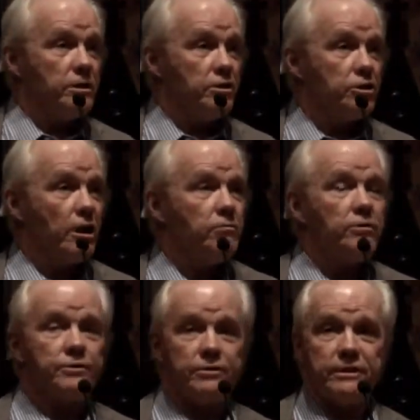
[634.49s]
using
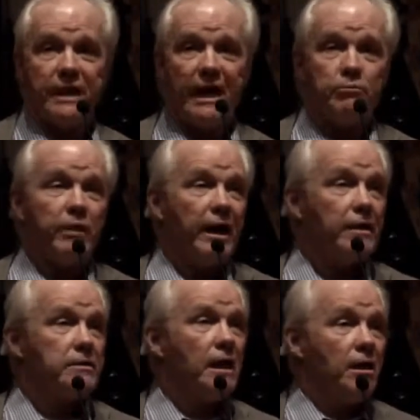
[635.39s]
shovels or
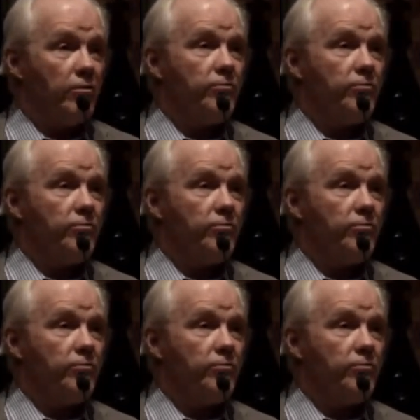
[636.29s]
sandbags,